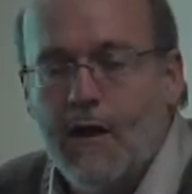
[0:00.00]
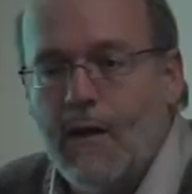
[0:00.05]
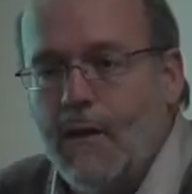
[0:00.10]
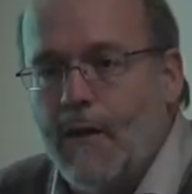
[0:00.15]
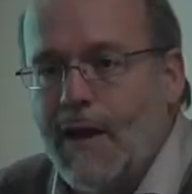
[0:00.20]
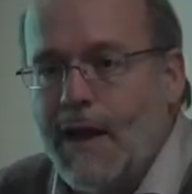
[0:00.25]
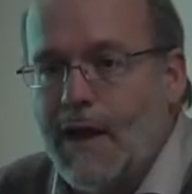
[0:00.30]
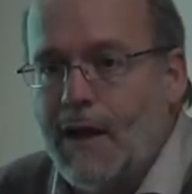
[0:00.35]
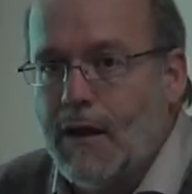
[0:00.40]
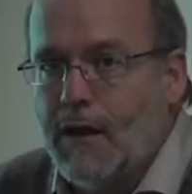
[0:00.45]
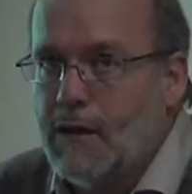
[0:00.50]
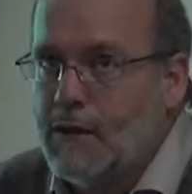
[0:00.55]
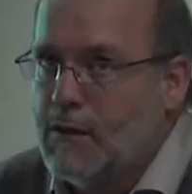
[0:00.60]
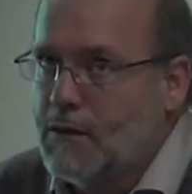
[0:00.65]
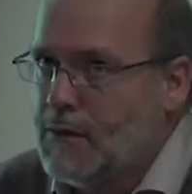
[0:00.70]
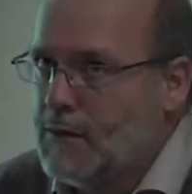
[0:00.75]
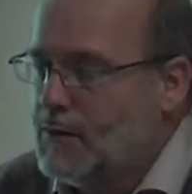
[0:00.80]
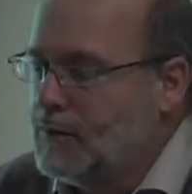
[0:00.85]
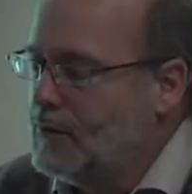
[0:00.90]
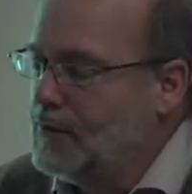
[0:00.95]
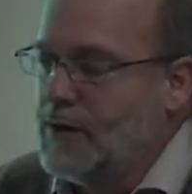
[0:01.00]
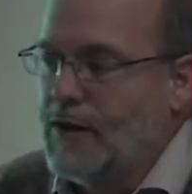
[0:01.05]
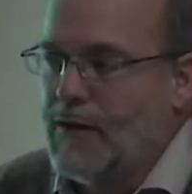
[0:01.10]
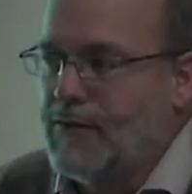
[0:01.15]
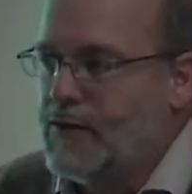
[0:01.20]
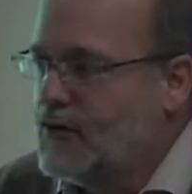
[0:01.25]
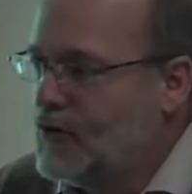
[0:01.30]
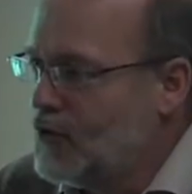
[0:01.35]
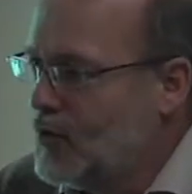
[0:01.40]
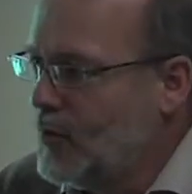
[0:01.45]
They, love
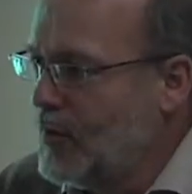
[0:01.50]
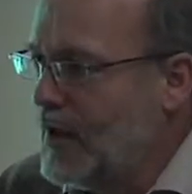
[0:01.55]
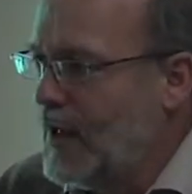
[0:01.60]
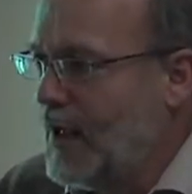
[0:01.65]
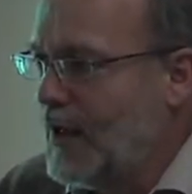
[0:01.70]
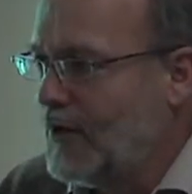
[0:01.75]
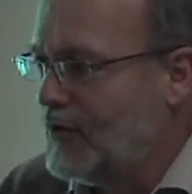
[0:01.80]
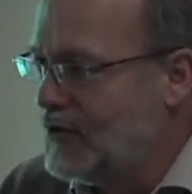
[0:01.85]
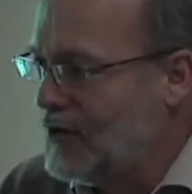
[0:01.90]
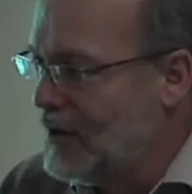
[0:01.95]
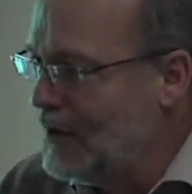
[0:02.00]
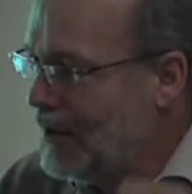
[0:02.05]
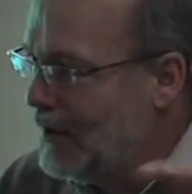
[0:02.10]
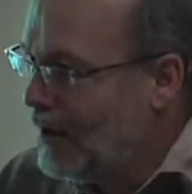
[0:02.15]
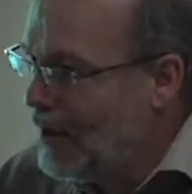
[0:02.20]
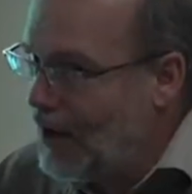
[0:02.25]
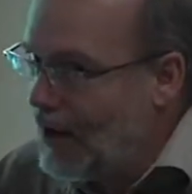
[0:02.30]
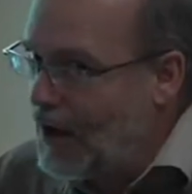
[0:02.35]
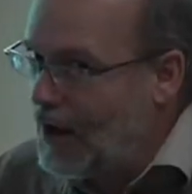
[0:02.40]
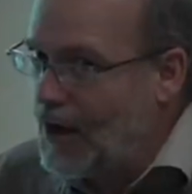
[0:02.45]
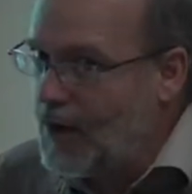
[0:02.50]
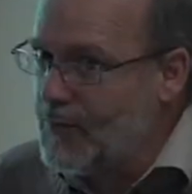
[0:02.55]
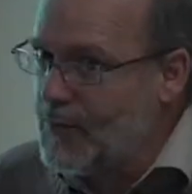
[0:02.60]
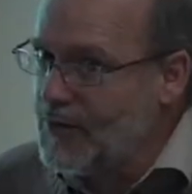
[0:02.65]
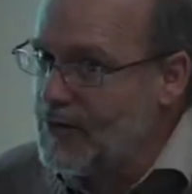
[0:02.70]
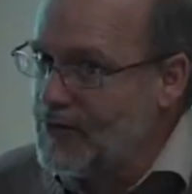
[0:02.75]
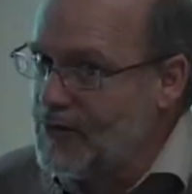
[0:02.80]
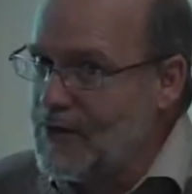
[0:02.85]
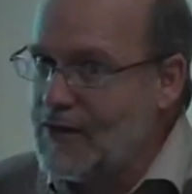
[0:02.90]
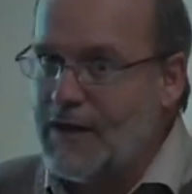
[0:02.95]
this terminology,
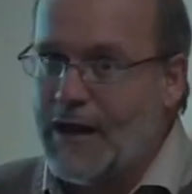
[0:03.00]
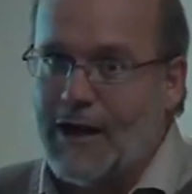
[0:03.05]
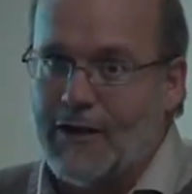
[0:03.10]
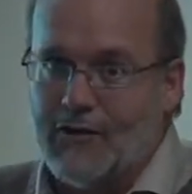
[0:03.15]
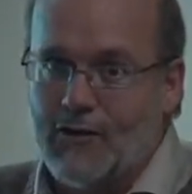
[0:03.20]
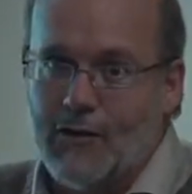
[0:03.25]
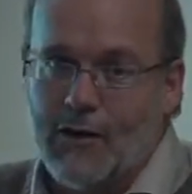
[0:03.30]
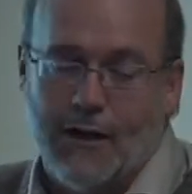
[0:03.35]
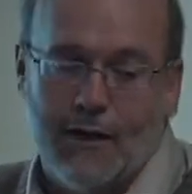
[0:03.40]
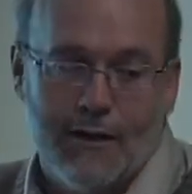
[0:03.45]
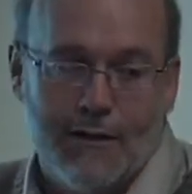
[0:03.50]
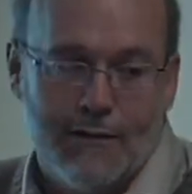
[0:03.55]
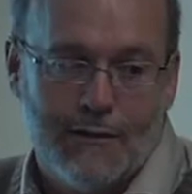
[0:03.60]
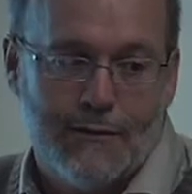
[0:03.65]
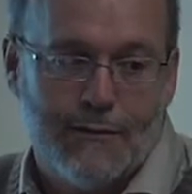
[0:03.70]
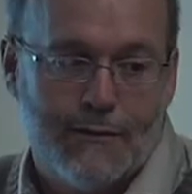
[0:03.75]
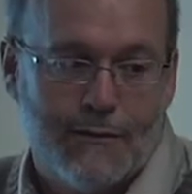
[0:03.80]
harvest the tax credit